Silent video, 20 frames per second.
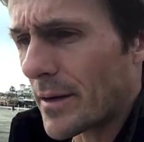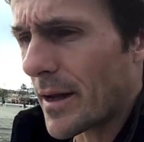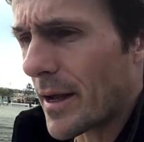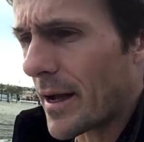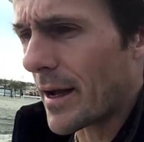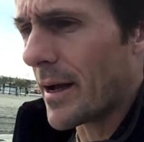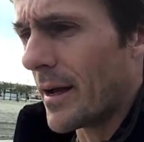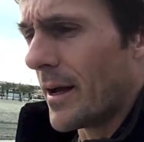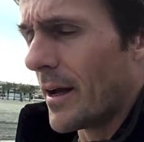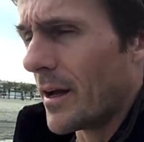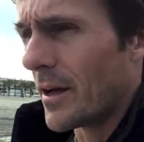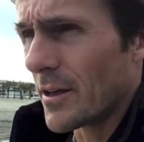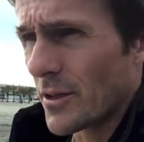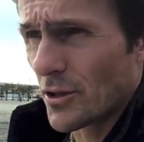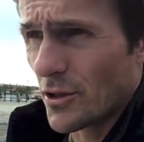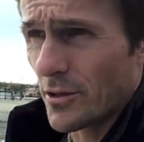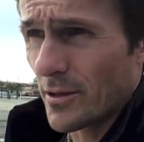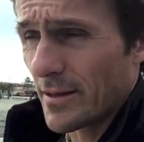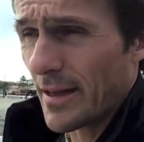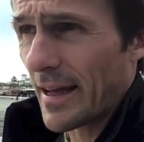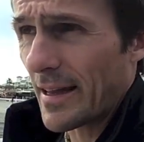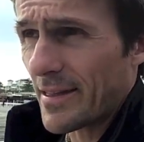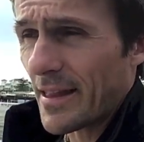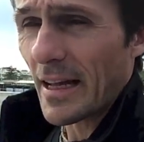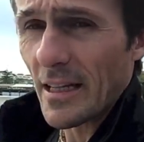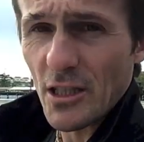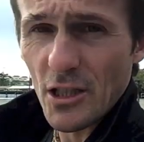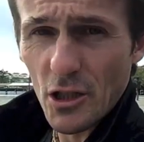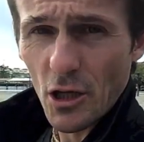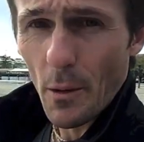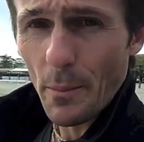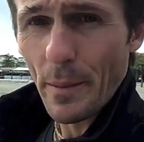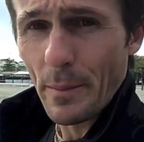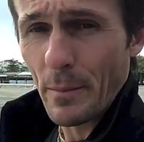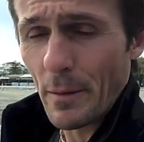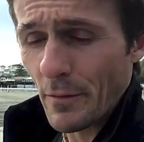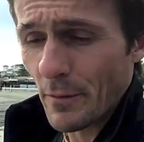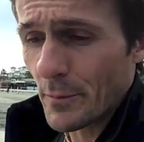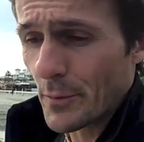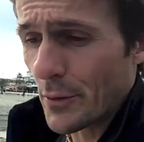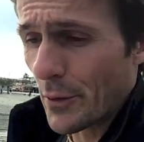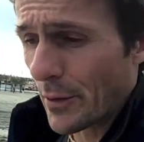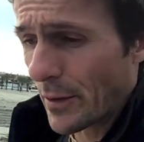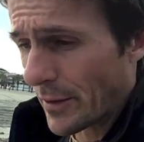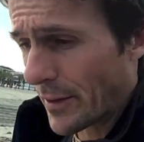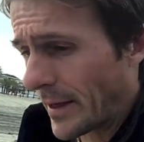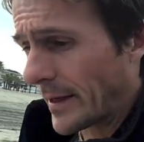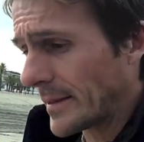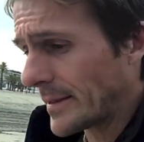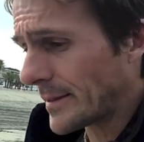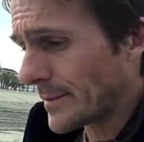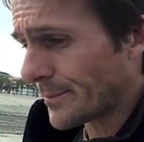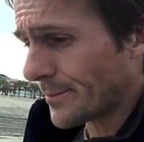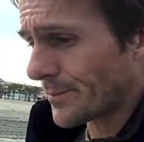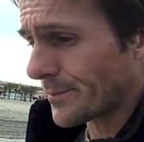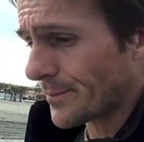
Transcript: uh, that, that's stopping me from doing things.